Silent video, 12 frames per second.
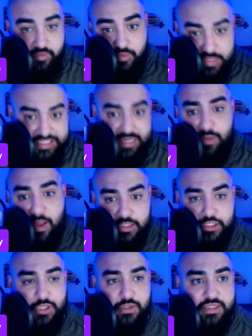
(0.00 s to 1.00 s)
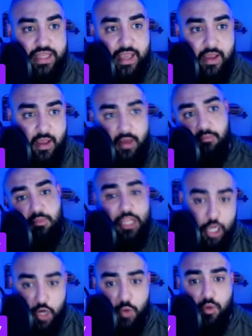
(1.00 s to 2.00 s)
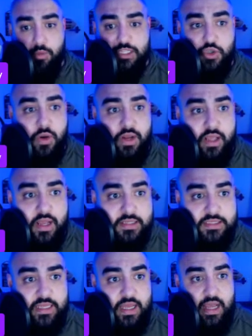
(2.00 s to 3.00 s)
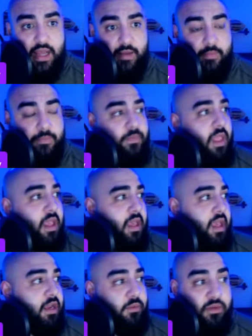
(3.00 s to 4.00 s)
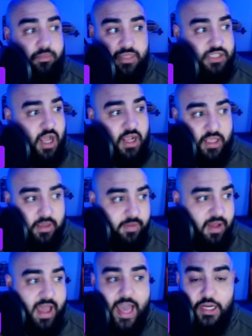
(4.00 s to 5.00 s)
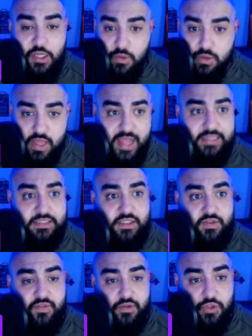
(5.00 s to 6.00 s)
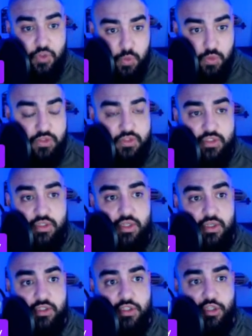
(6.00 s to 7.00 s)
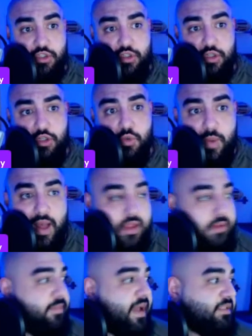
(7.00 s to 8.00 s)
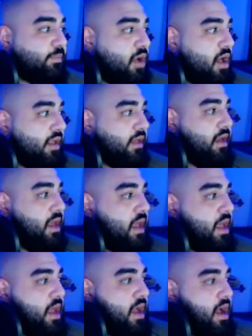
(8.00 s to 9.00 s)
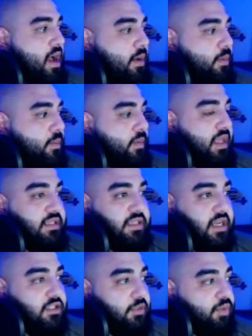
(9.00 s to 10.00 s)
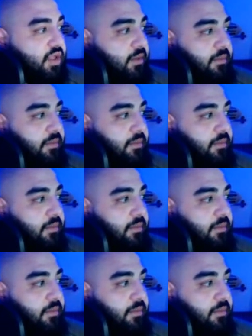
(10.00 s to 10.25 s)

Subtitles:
this upcoming Tuesday, B. Kurt will be joining us, and we'll be talking about how to utilize tools to do well in best ball. And he's such a brilliant